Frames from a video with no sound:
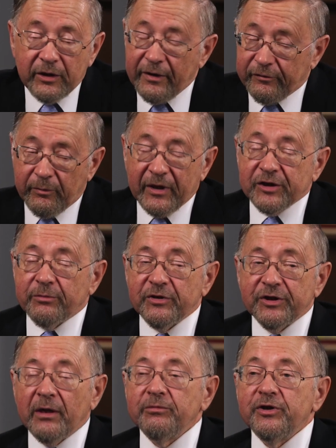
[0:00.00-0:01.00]
You have to make some
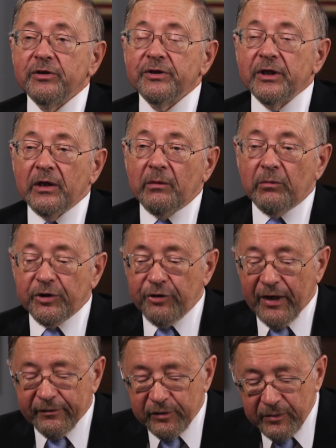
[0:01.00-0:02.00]
assumptions, but
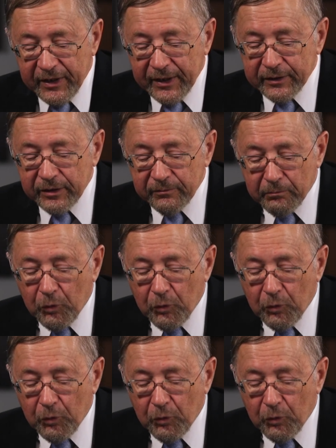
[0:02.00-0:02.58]
you have to begin to